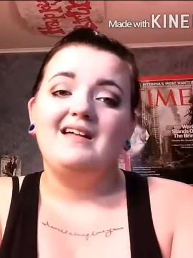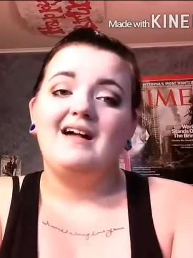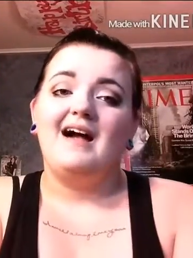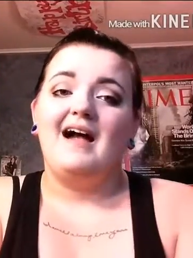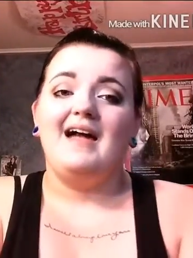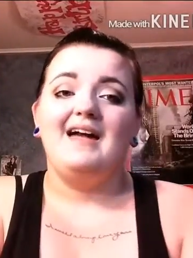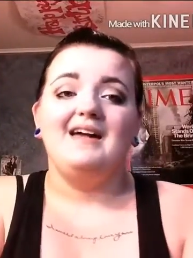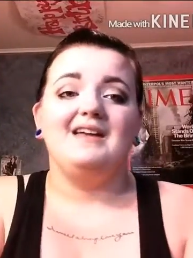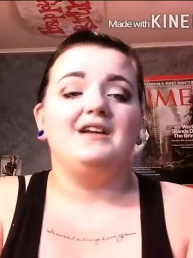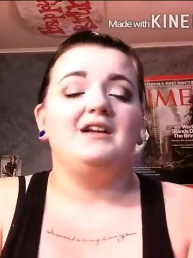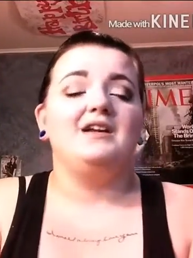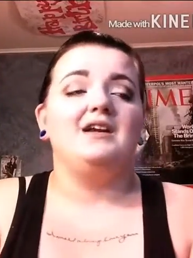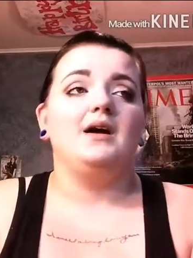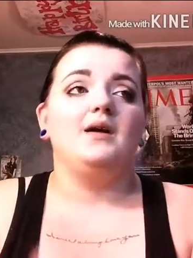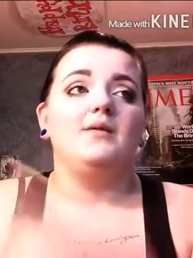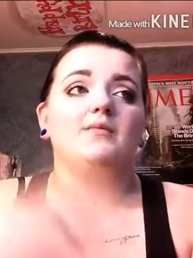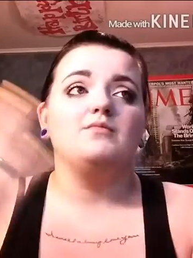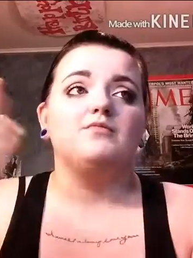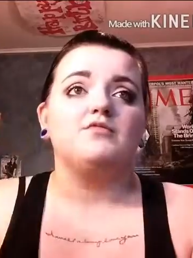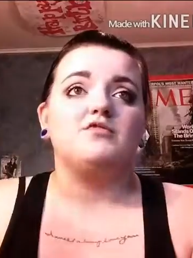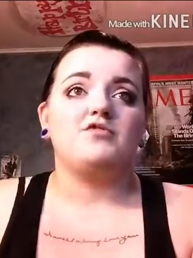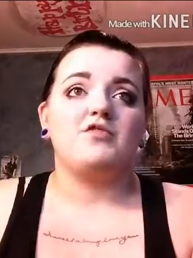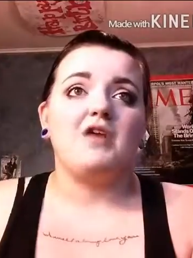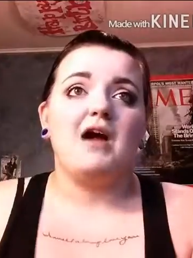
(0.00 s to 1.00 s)
I ended
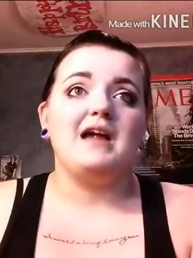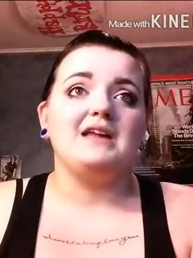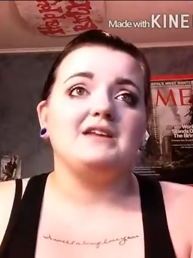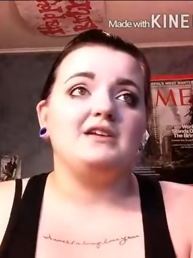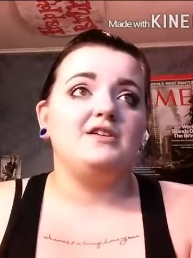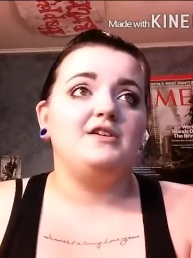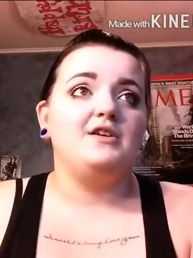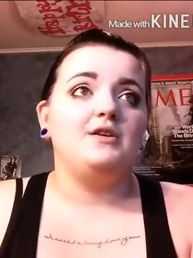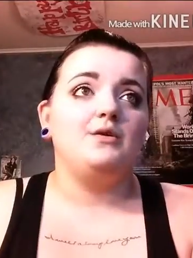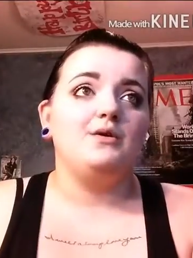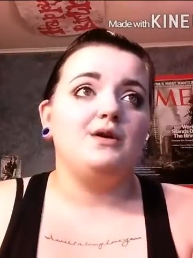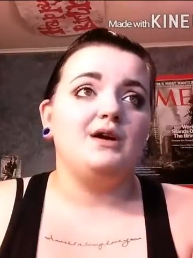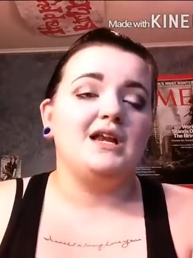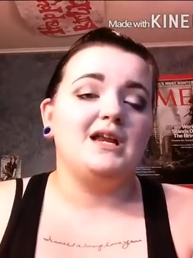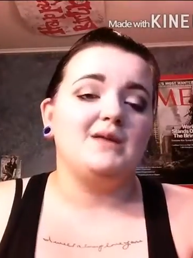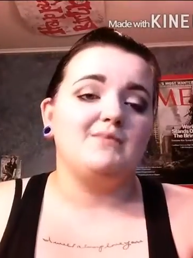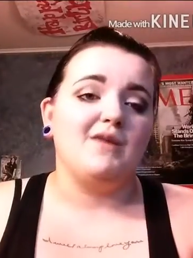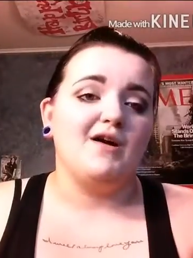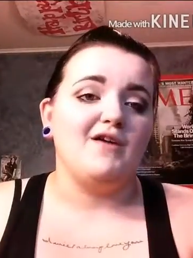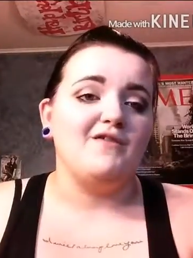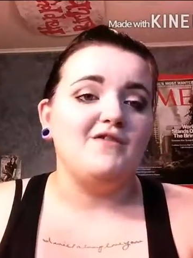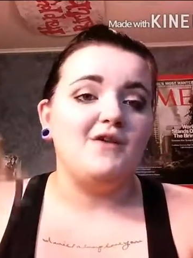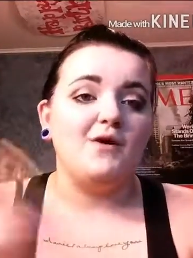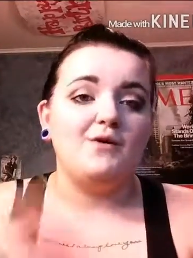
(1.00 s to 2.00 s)
up trying to do it and
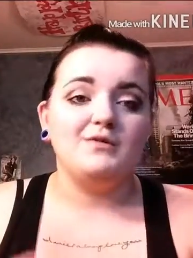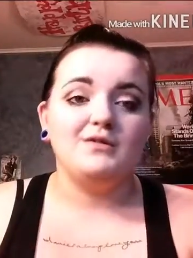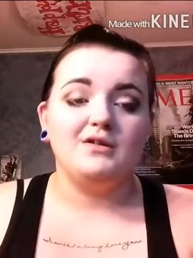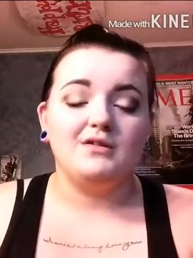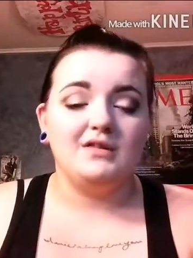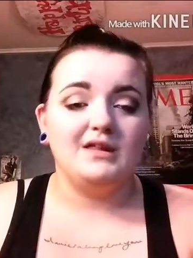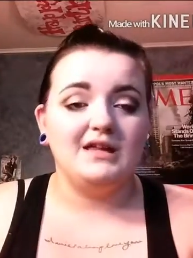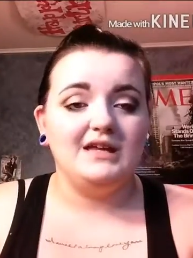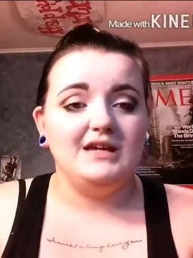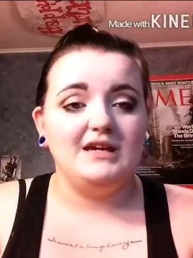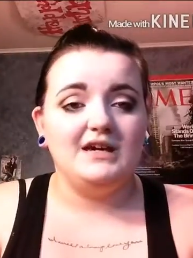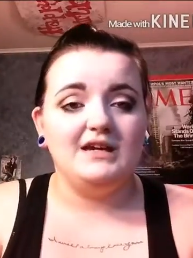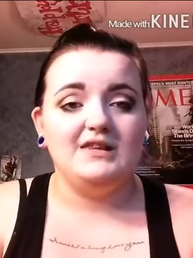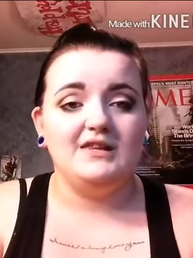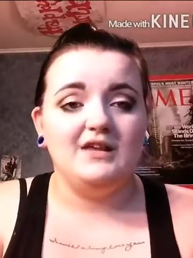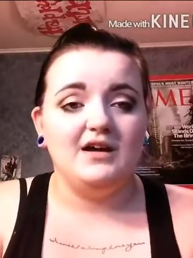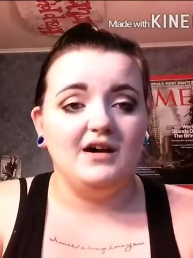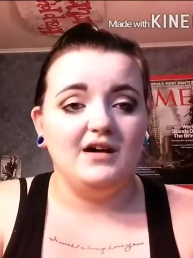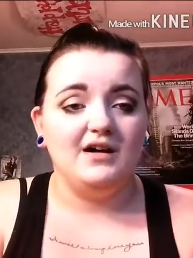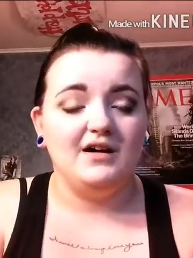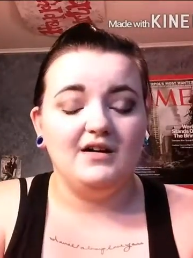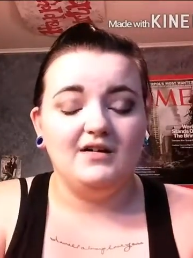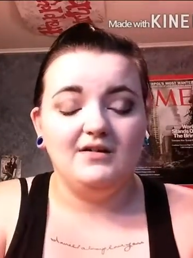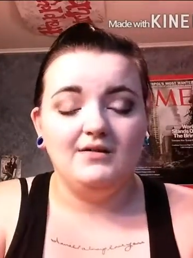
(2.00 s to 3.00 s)
my phone deleted
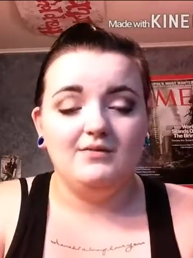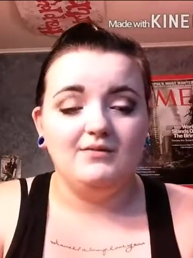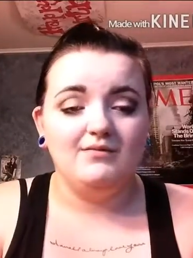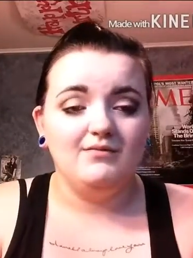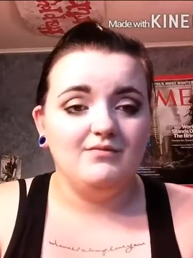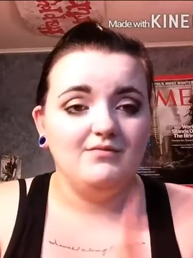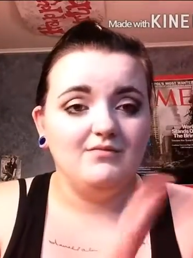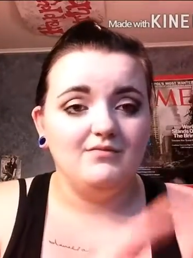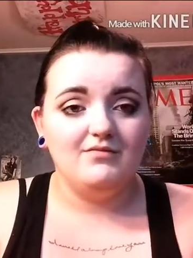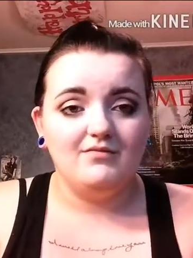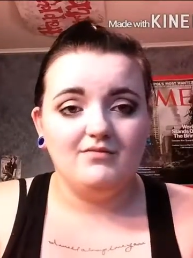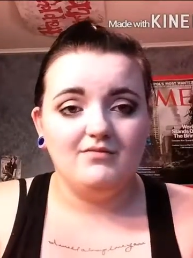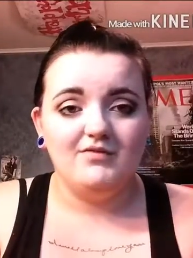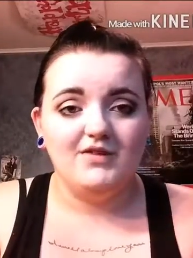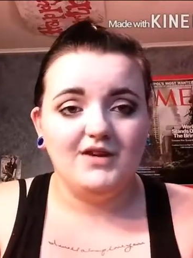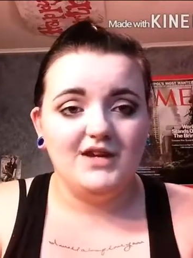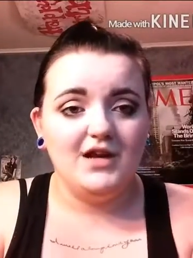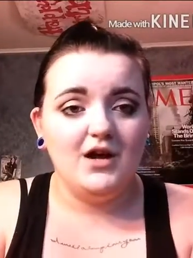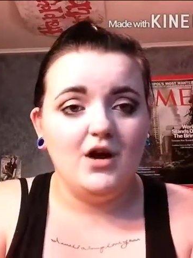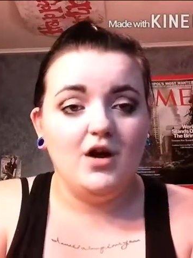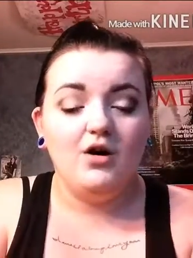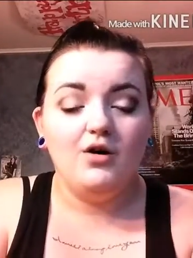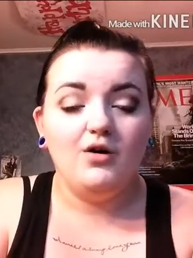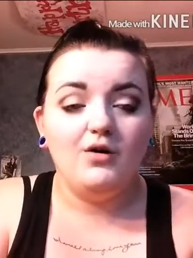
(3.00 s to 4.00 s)
the
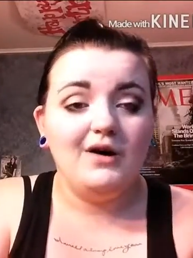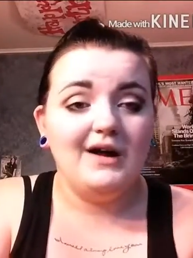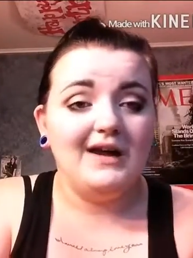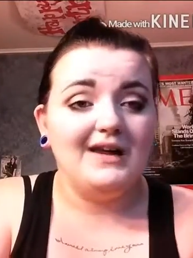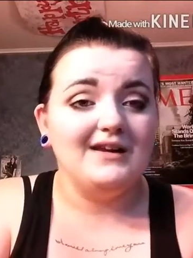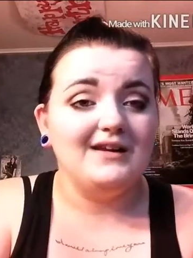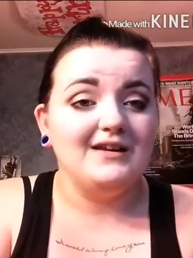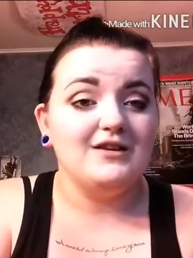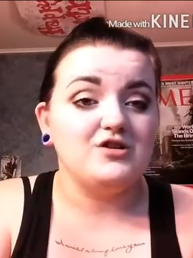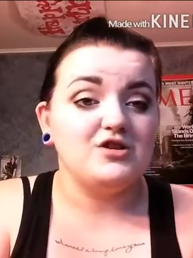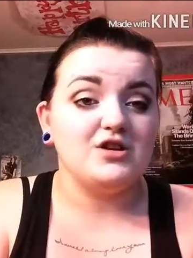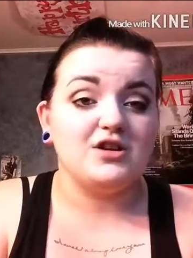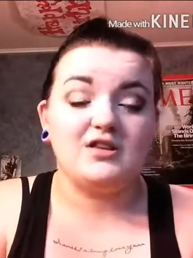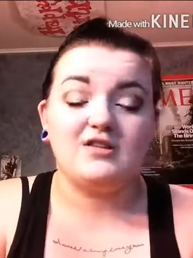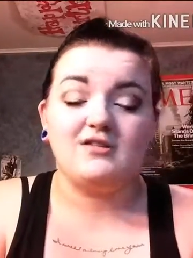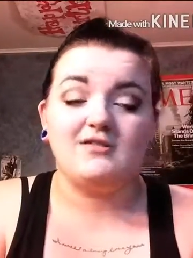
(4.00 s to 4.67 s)
video, and it